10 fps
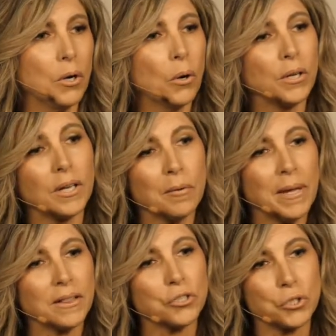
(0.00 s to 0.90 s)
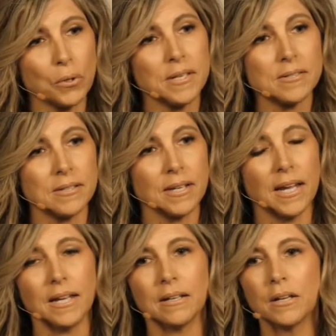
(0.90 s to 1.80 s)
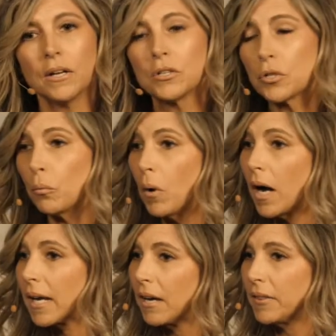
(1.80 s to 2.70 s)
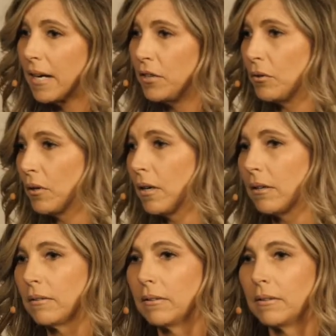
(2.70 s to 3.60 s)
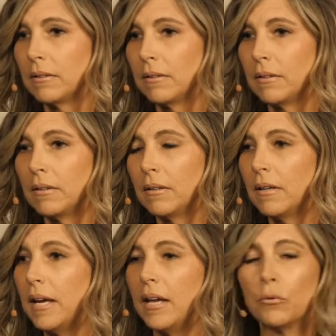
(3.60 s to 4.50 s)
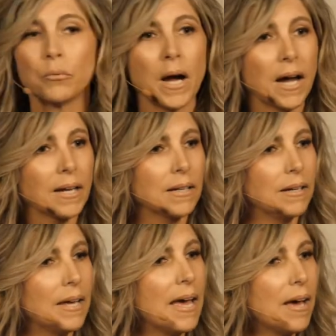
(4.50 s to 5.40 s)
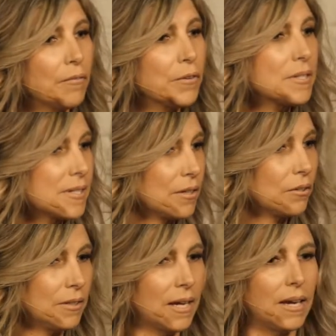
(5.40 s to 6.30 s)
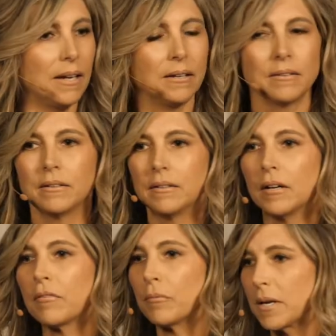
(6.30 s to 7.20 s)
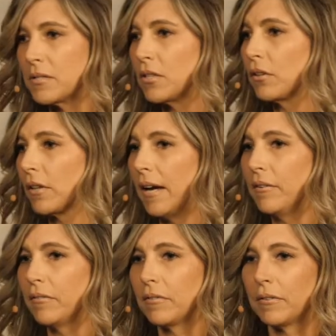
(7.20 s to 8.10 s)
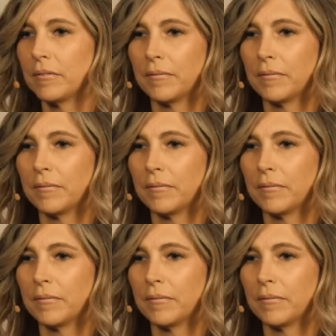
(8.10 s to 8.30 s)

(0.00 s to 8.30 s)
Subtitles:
Or are you going to make the choice tonight to walk out that door and rock every single day of the rest of your life?